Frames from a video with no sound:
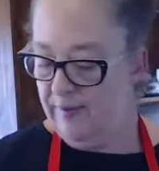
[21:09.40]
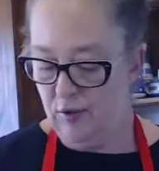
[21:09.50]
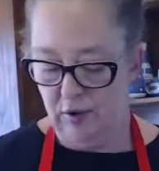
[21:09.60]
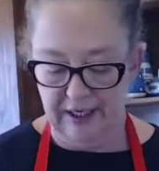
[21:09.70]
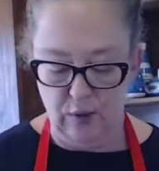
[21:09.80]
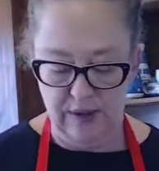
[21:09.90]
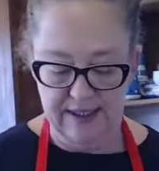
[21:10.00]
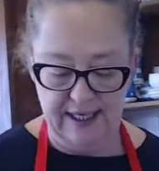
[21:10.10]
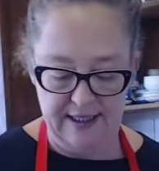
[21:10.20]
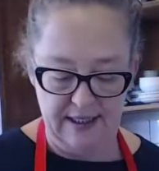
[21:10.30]
more
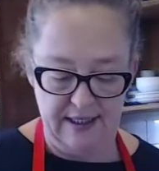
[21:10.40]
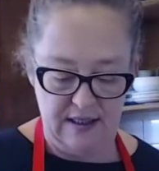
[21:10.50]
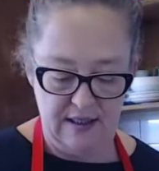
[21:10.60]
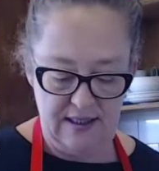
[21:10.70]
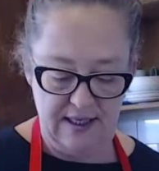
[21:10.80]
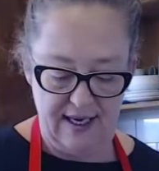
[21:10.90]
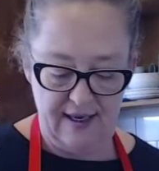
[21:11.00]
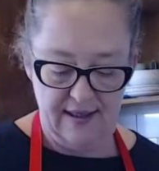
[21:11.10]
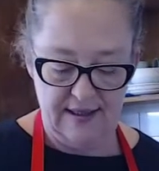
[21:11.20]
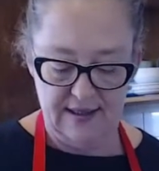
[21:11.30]
liquidated because,
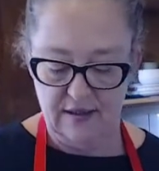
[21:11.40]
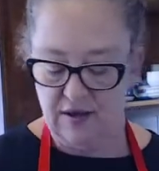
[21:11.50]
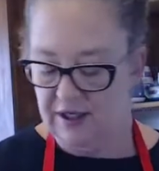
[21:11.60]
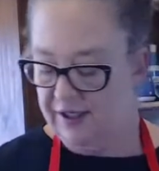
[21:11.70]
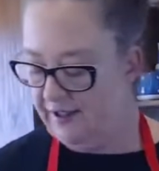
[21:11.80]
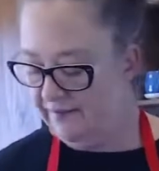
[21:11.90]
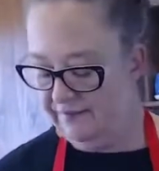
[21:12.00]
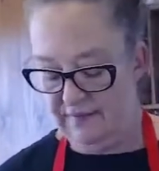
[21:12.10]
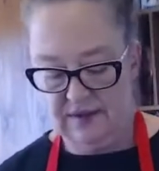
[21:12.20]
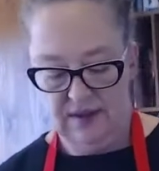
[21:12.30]
yeah, it's not going
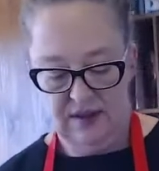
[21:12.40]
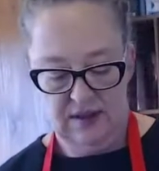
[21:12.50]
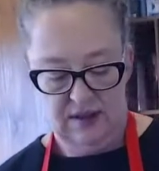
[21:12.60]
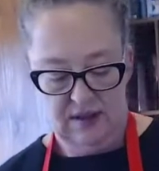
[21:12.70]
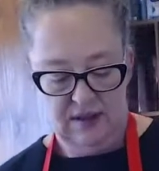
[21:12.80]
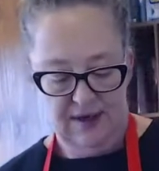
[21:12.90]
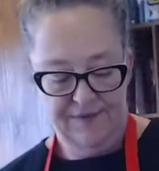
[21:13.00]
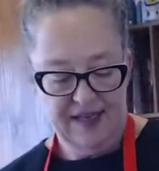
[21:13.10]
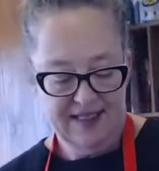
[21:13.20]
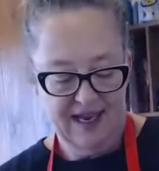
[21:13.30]
to,
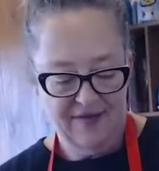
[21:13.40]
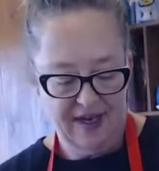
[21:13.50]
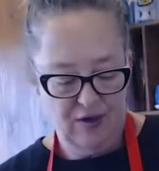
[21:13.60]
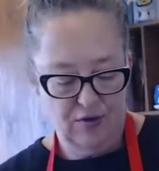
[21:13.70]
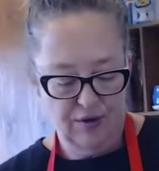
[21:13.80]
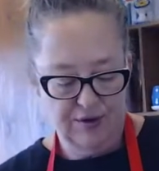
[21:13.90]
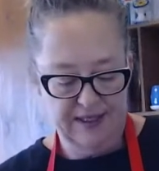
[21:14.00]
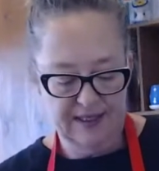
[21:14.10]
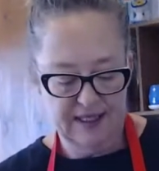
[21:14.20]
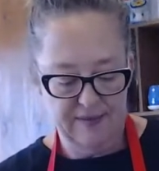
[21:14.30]
if that's how they cook, they're
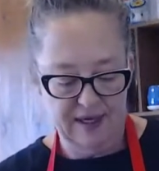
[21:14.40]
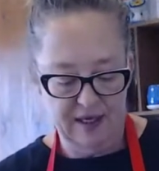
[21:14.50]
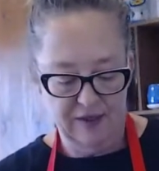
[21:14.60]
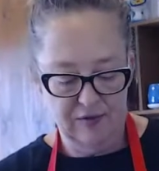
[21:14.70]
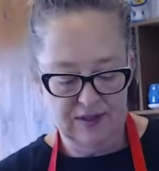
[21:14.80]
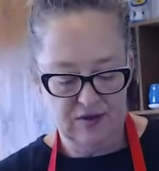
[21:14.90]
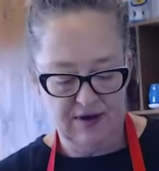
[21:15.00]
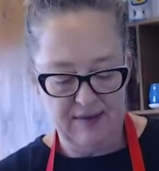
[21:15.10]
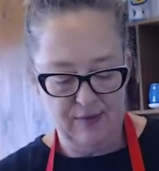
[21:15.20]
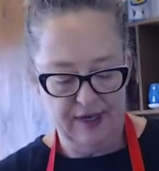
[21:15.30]
just going to be like little
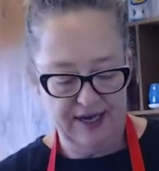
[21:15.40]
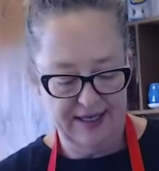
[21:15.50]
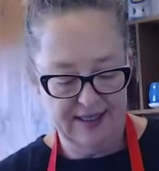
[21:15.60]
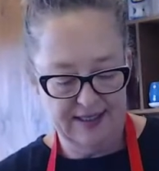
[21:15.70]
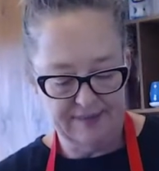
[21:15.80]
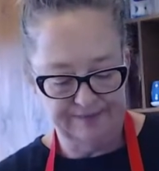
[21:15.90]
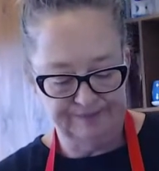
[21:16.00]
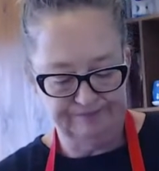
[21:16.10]
scrambled eggs.